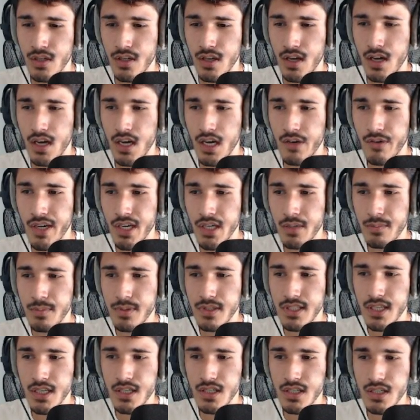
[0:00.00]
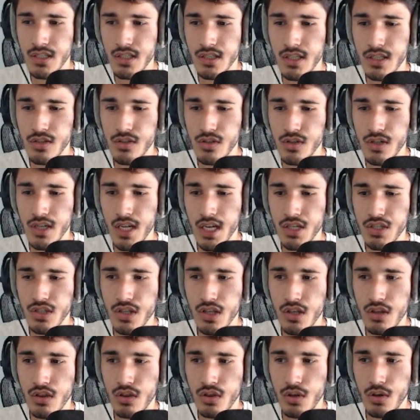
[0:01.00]
Uh, random protection, this could
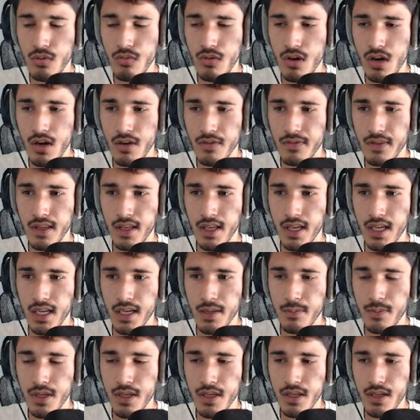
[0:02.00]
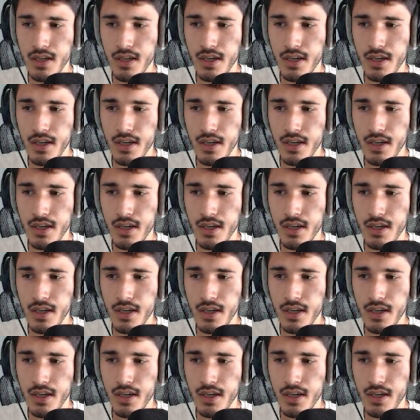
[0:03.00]
actually throw off the enemy.